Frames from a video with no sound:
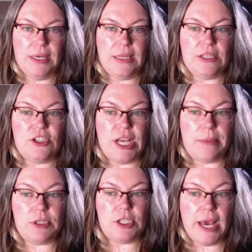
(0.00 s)
The
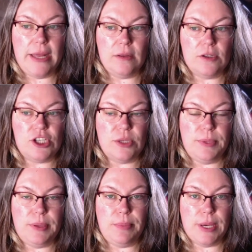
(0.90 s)
chapter title should
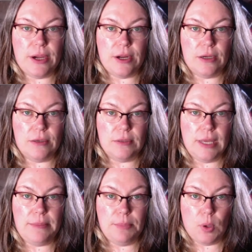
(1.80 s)
be bigger
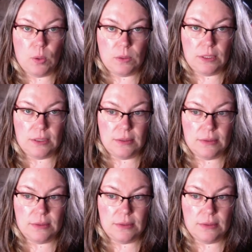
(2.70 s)
and bold.